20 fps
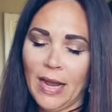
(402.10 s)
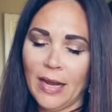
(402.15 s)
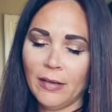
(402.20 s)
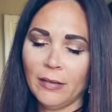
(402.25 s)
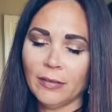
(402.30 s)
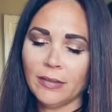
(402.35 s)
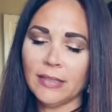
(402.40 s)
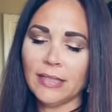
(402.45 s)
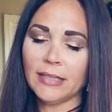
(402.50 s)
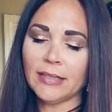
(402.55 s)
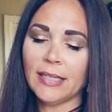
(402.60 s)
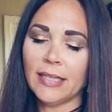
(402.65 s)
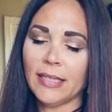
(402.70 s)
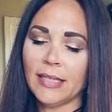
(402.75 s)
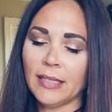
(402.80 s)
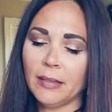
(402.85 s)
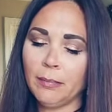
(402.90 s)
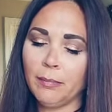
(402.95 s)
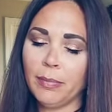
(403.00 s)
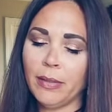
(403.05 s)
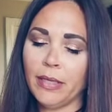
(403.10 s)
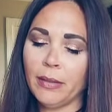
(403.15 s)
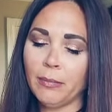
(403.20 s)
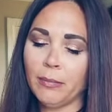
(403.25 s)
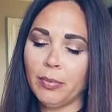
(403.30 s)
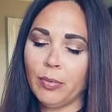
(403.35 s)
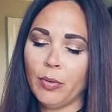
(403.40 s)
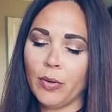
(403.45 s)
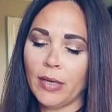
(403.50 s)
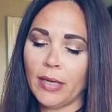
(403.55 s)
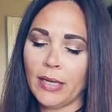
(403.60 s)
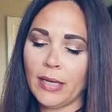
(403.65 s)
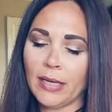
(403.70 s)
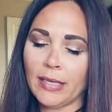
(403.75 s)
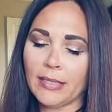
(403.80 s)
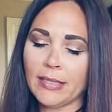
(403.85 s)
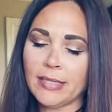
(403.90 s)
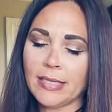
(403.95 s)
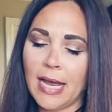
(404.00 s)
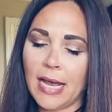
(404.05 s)
I don't think they can pinpoint
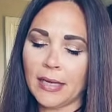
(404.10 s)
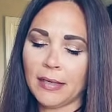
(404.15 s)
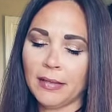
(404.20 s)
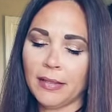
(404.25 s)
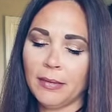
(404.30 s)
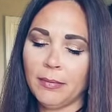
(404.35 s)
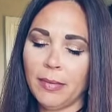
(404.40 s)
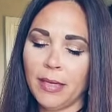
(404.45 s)
exactly